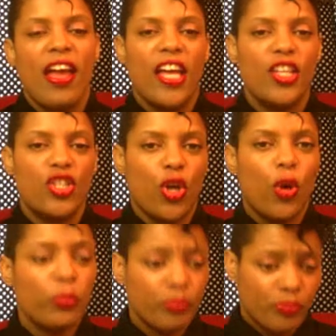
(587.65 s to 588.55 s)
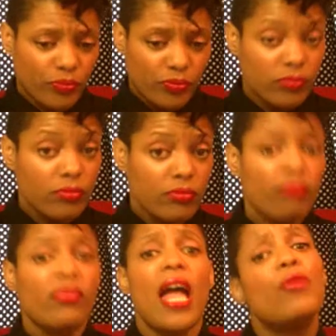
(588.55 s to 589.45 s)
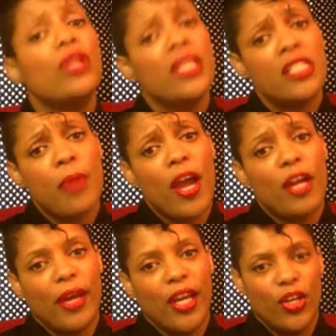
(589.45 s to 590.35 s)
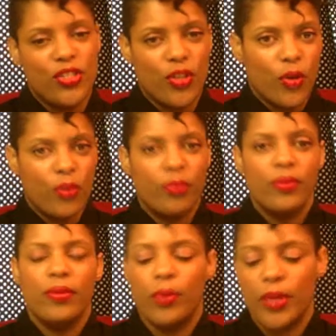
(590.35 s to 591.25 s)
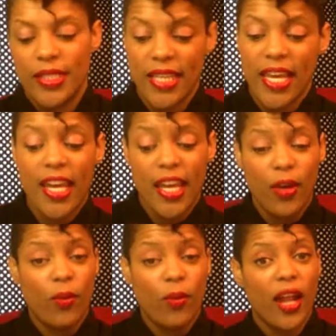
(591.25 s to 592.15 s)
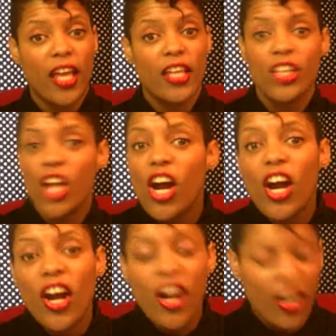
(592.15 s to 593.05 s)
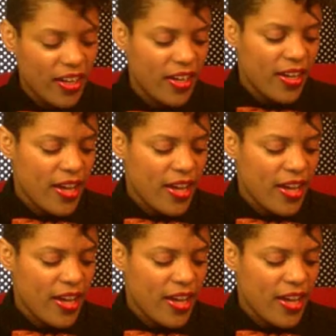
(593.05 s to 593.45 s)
And so I'm really inspired by her. So we'll see what I can learn.